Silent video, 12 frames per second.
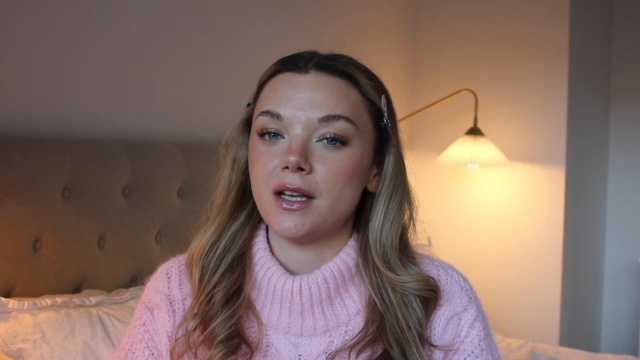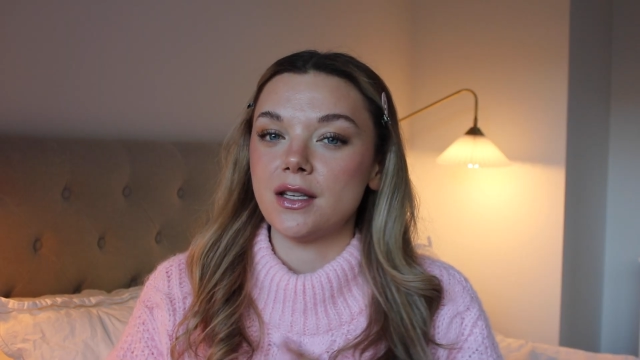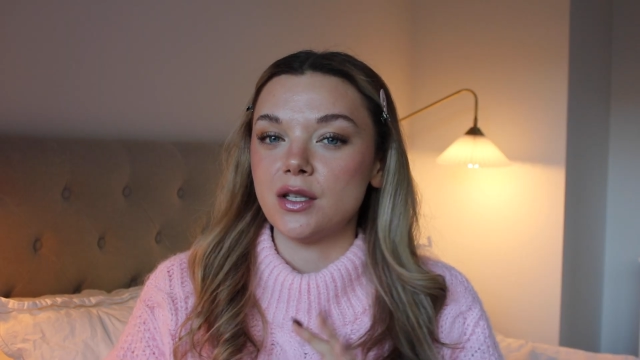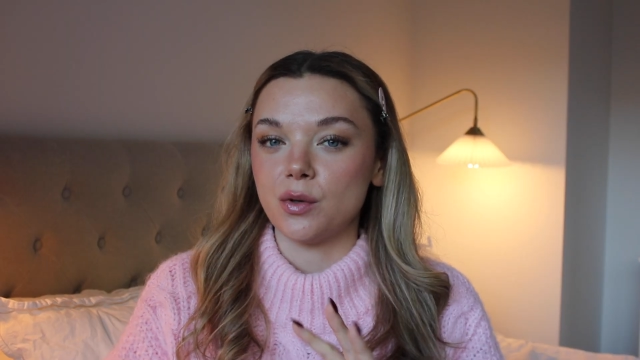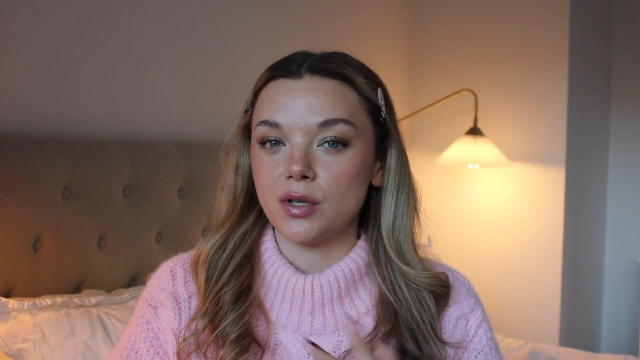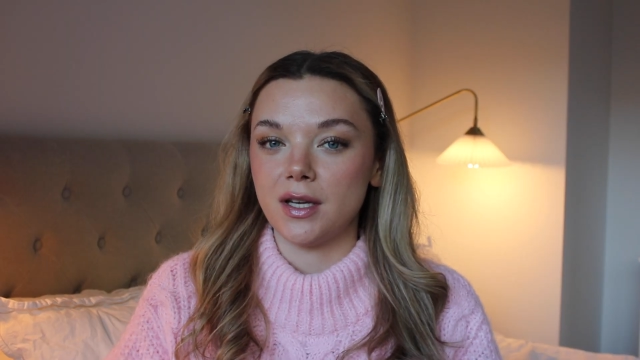
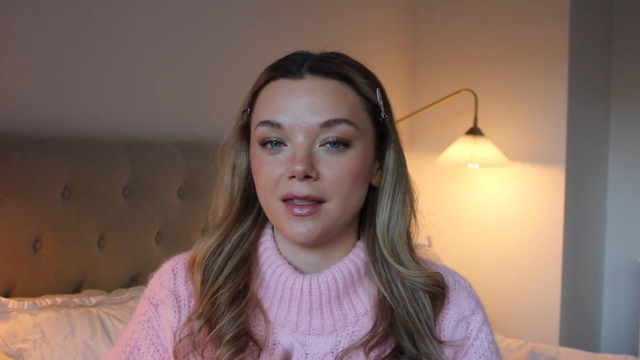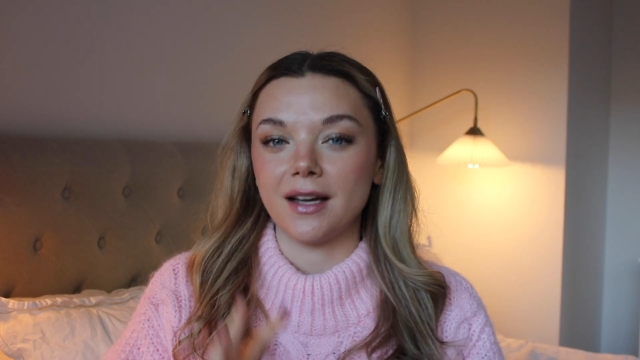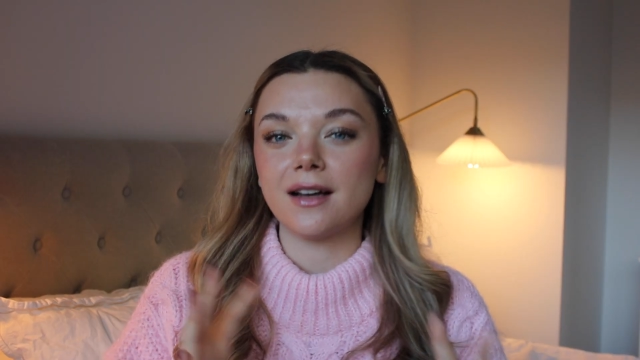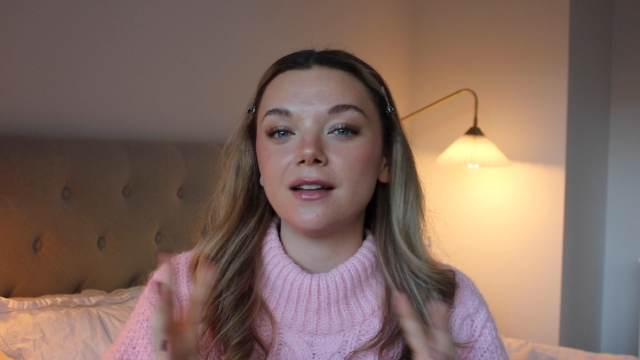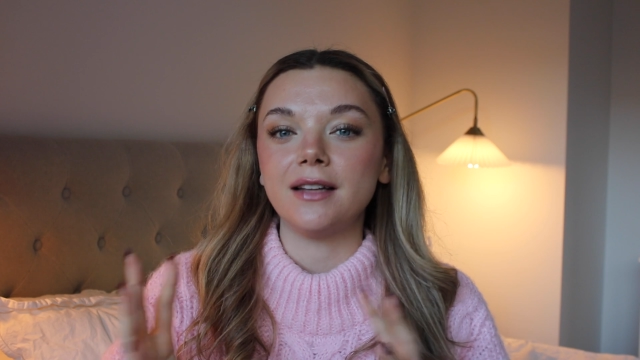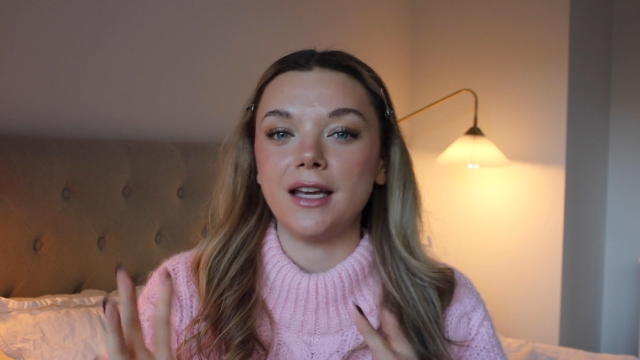associate the
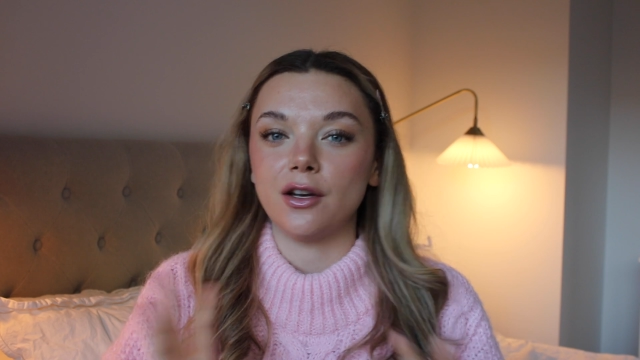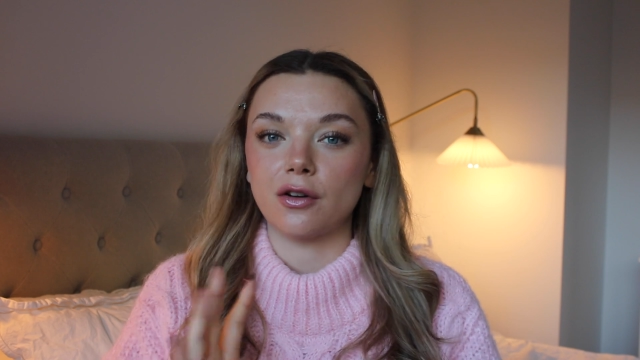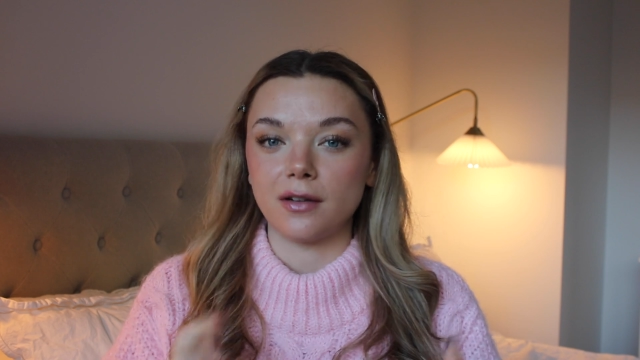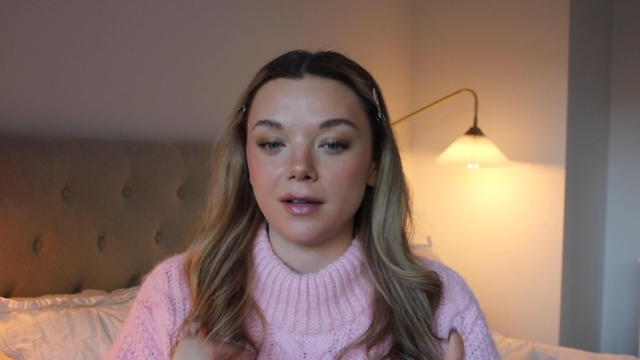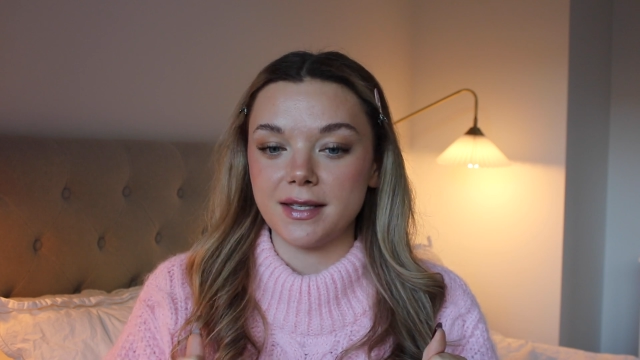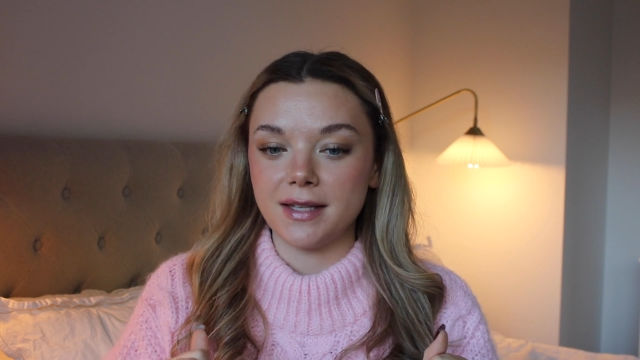clean
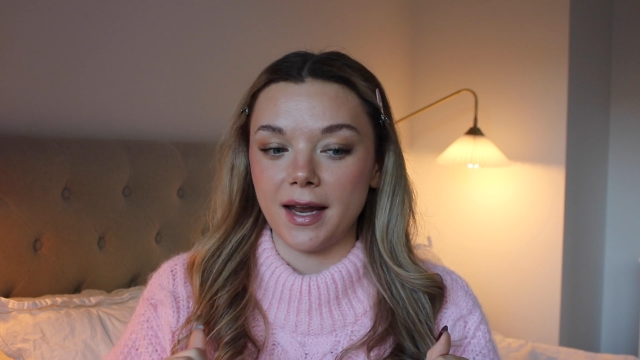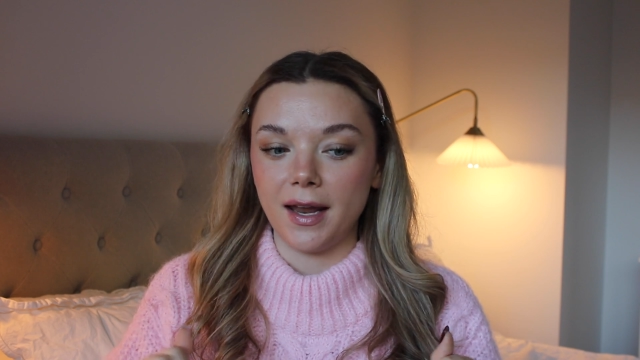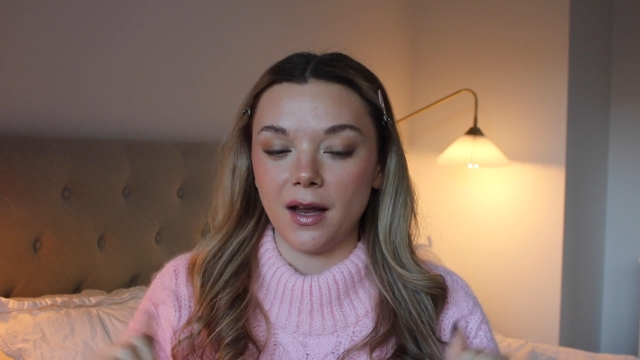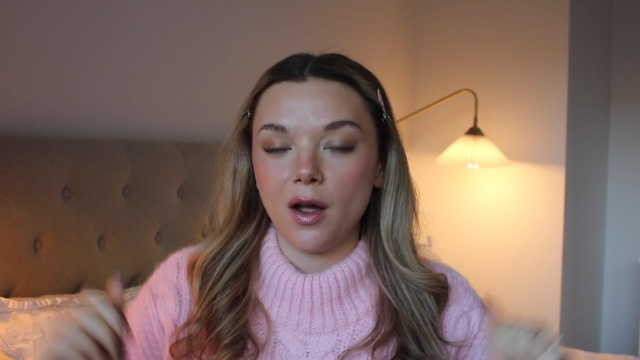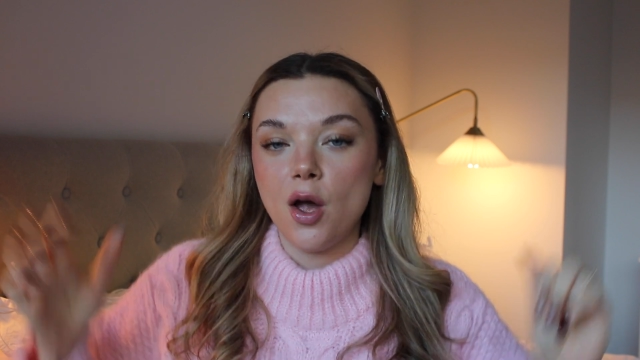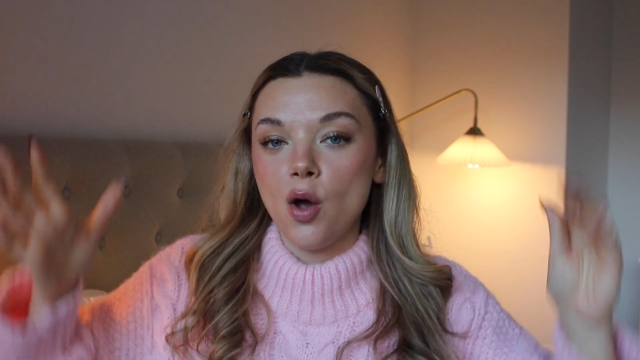girl
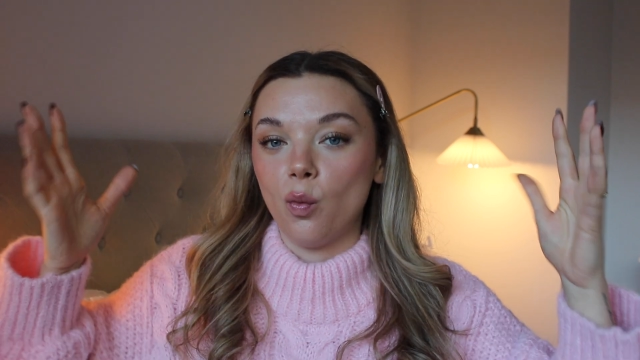aesthetic